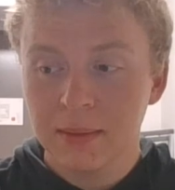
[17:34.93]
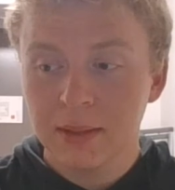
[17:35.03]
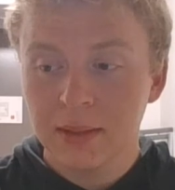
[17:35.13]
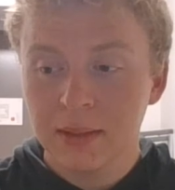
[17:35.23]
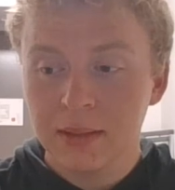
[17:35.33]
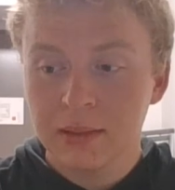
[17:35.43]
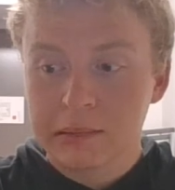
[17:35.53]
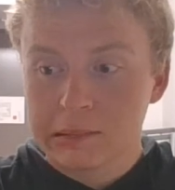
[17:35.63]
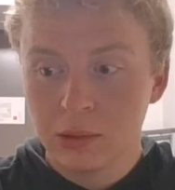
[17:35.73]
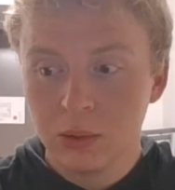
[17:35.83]

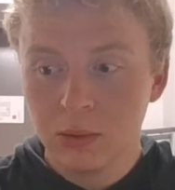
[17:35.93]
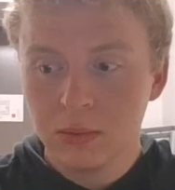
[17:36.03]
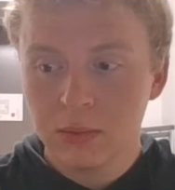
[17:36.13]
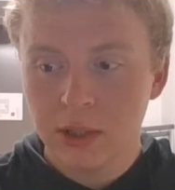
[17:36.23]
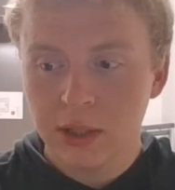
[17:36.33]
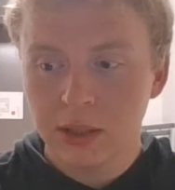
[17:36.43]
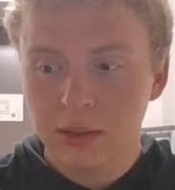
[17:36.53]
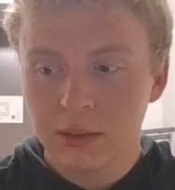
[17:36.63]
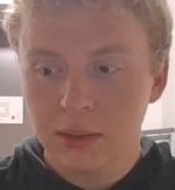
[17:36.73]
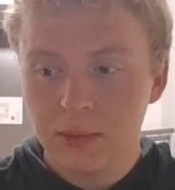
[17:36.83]
Sorry,
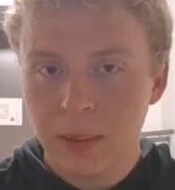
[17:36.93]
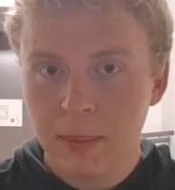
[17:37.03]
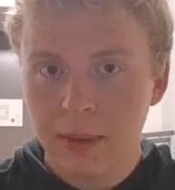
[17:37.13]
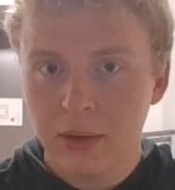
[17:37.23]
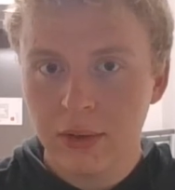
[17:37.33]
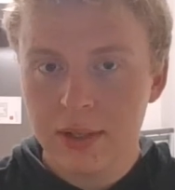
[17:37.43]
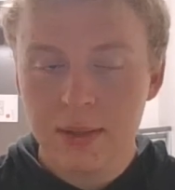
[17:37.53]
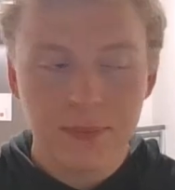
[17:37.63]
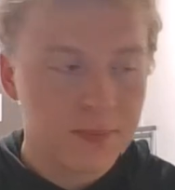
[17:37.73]
I'm dropping batteries.